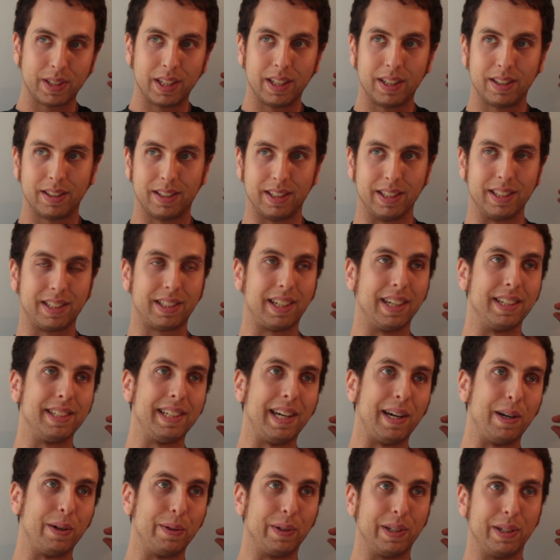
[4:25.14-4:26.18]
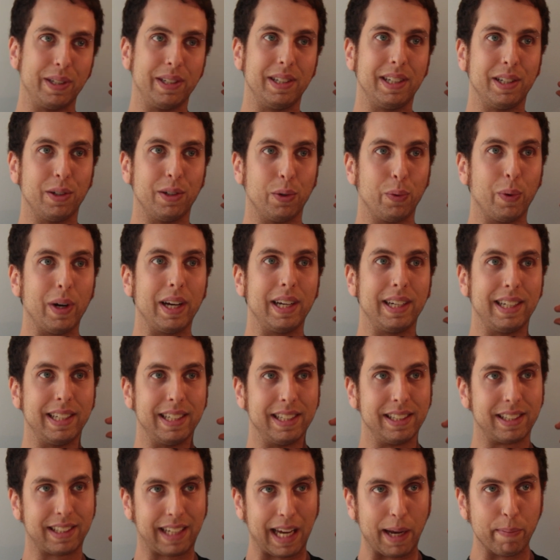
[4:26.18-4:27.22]
to discuss how in a way
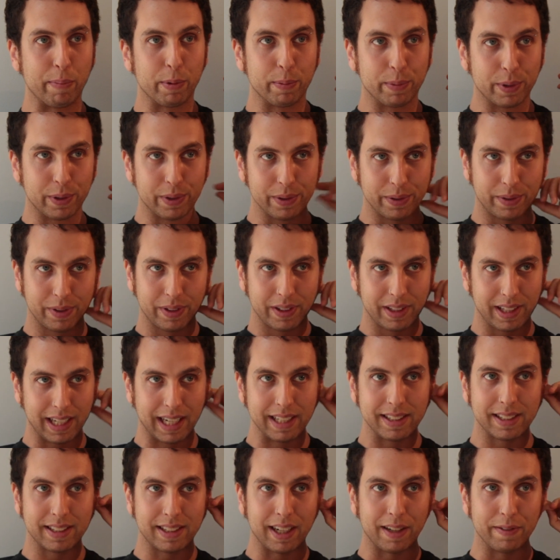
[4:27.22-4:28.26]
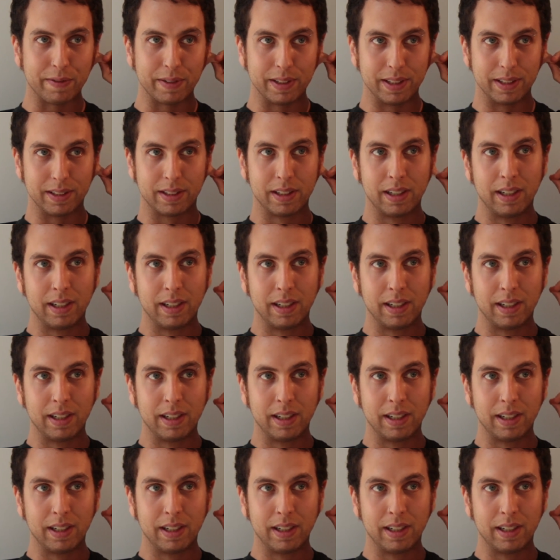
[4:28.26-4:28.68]
inescapable that stuff is,